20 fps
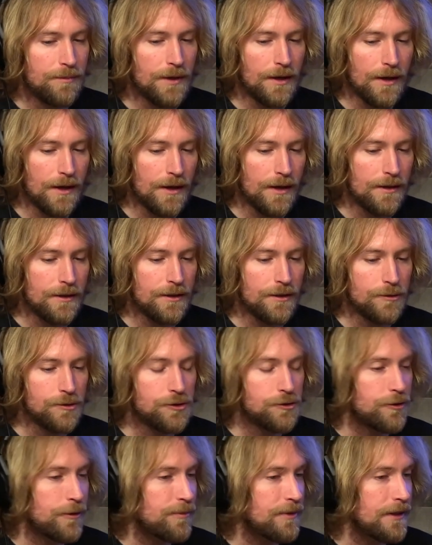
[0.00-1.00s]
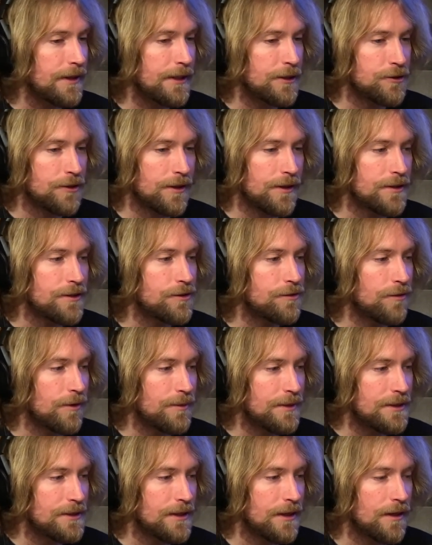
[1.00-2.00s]
uh, you know, strip electrons from
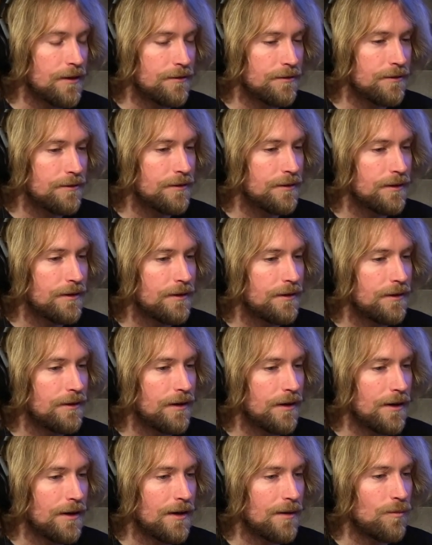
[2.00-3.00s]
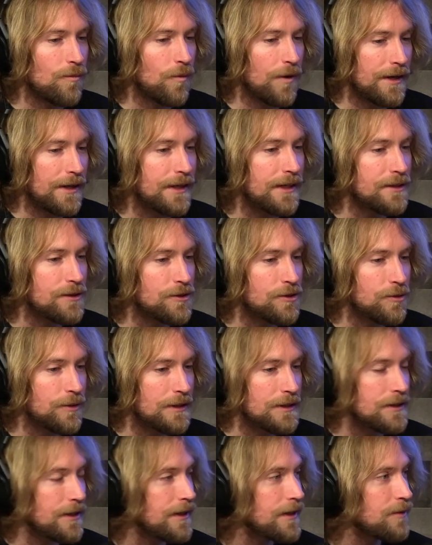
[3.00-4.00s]
itself mm-hmm. um, when it gets too
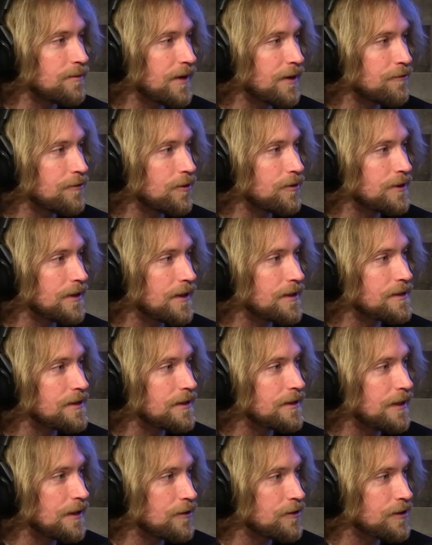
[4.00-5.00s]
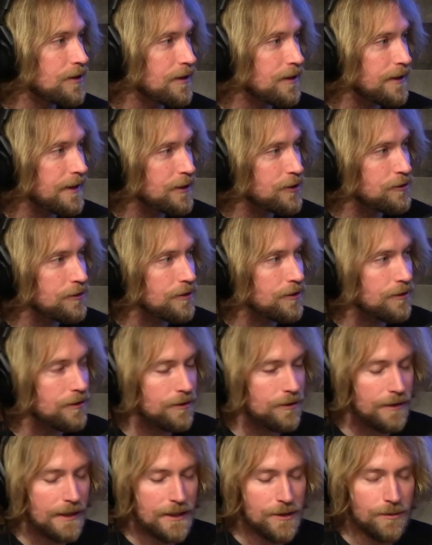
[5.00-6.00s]
excited by photons. And, and, there's an
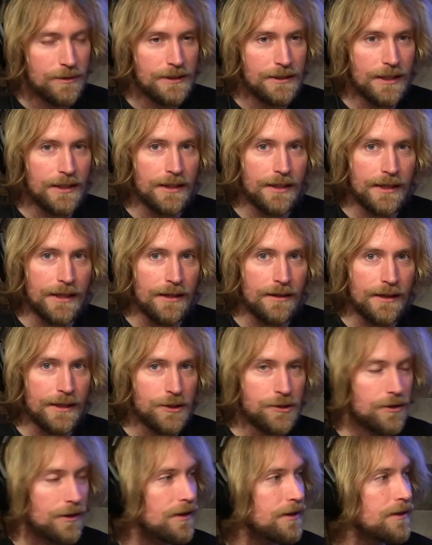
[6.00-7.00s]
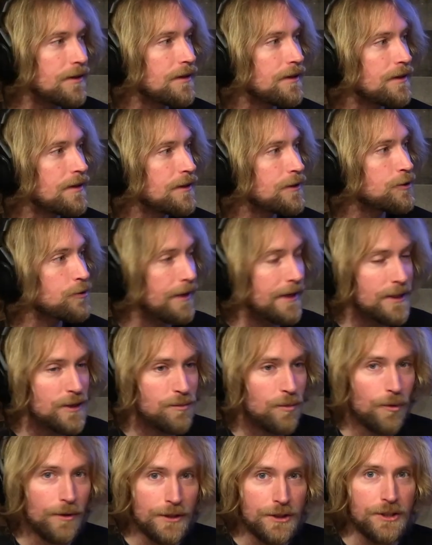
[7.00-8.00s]
electrical, as we said, like an electron
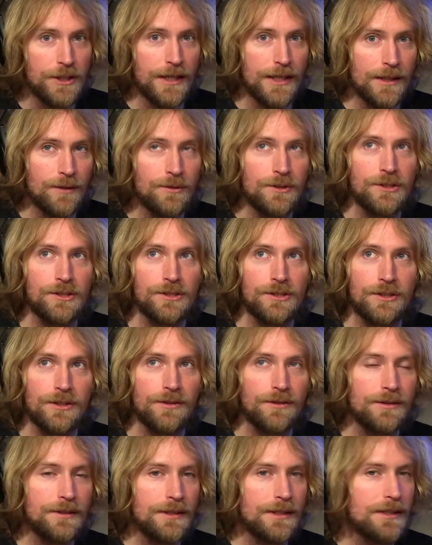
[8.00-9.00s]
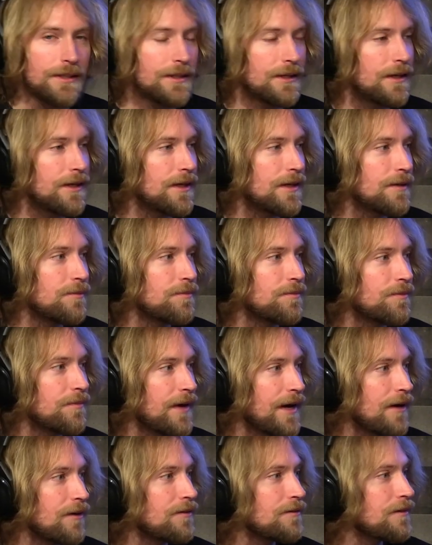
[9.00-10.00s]
transport chain, which is literally um,
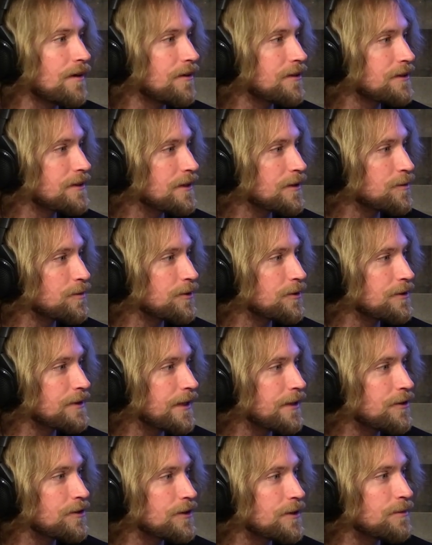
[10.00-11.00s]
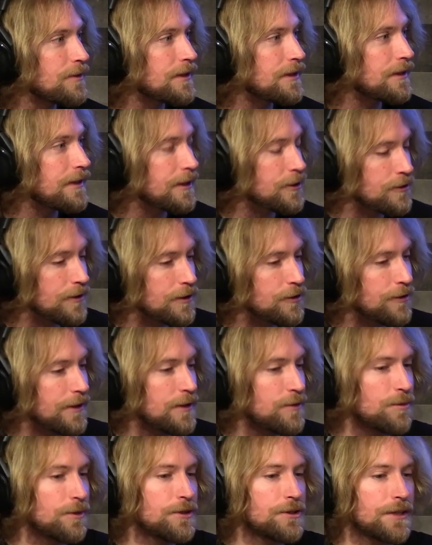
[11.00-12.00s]
how our cells produce energy. But the electron
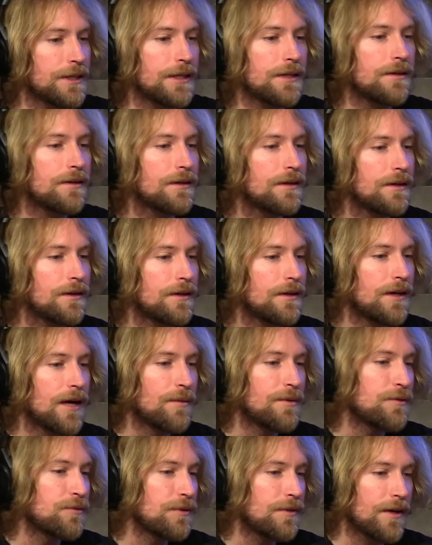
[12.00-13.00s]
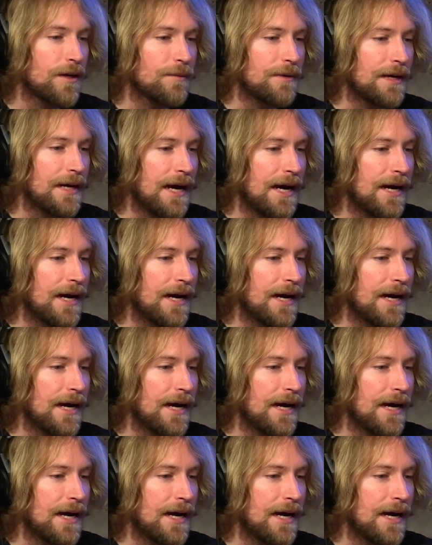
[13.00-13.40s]
transport chain, I mean, if you think about